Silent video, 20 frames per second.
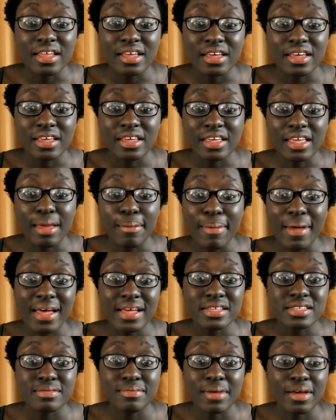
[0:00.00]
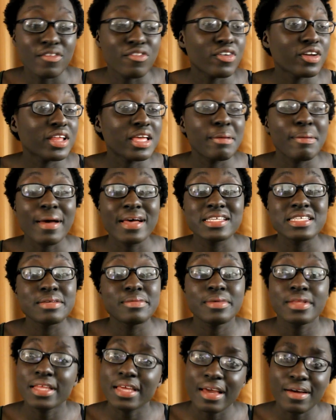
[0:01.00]
He kept asking. My friend kept
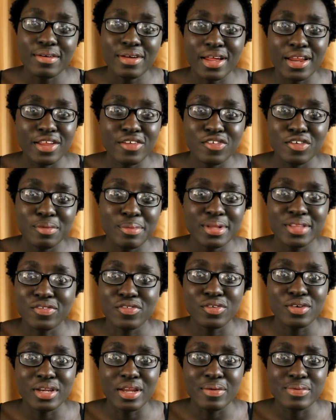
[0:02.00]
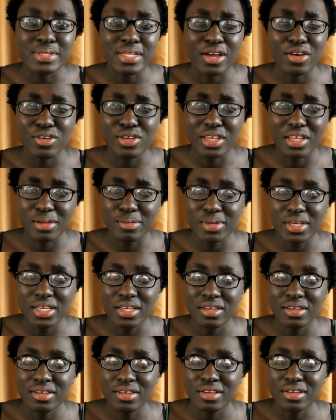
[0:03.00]
asking me like, "Oh, how do you feel about the food?" And I was like, "Are you kidding me?
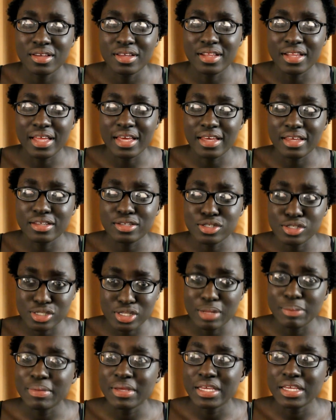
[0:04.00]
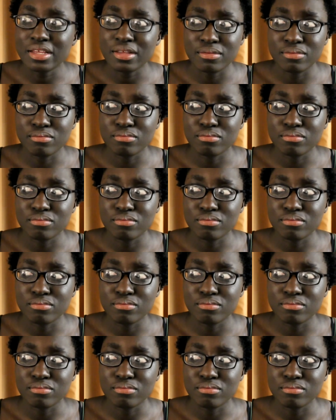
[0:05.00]
Like, just let me eat."